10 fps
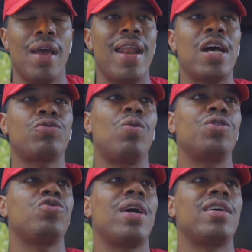And that's what I
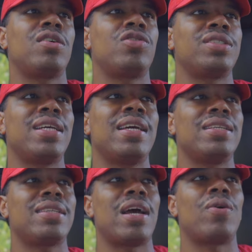want you guys to understand
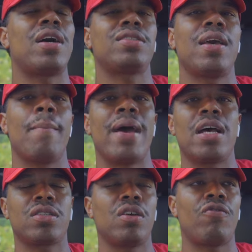is like when I say
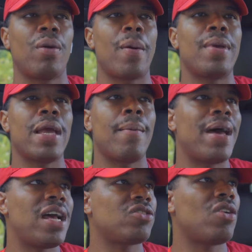masculine frame or being
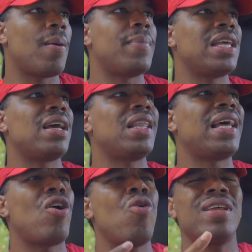masculine or being
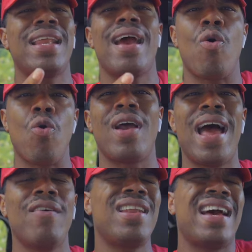like holding that or
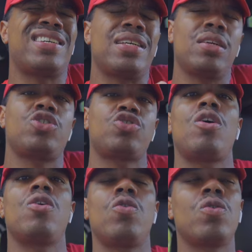having that good,
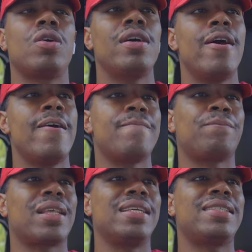strong aura,
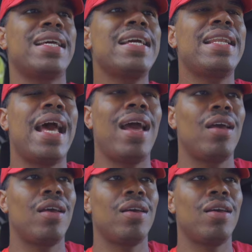is saying that